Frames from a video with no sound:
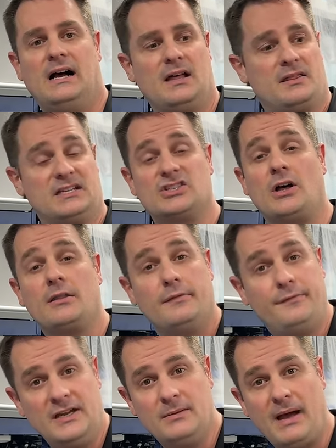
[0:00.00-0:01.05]
They saw the
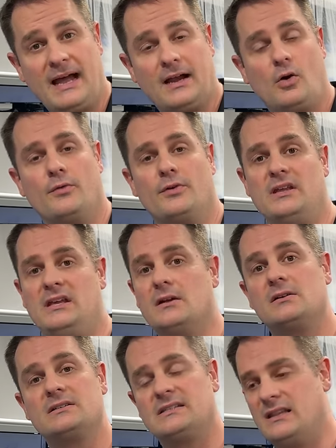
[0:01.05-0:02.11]
feedback over the
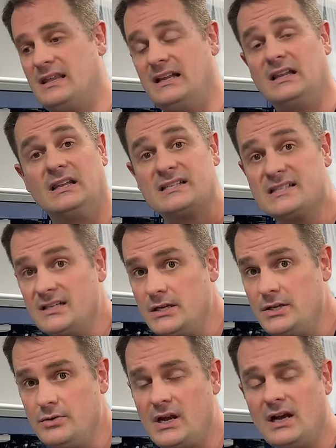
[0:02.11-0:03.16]
years. They listened to
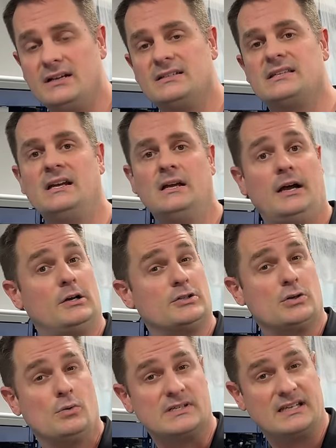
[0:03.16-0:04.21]
you guys. I
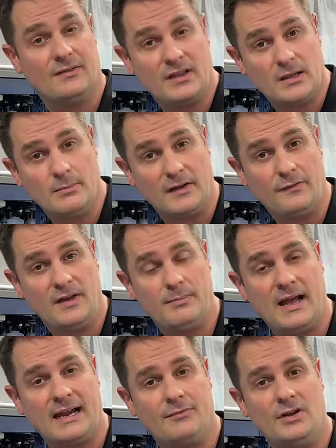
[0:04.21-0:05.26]
also was giving them my
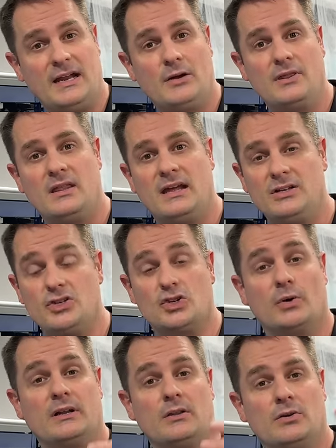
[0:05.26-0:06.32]
feedback every now and then
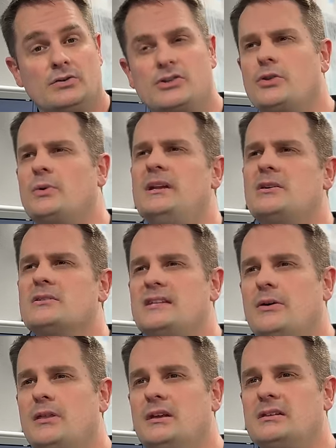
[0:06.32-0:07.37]
during those 3 years
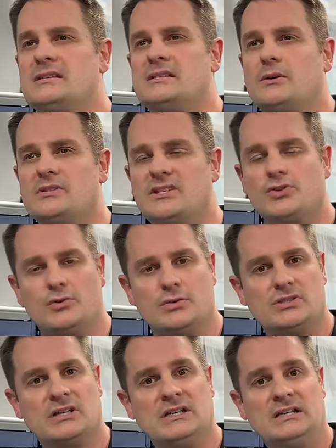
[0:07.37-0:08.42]
now, I think, since I was introduced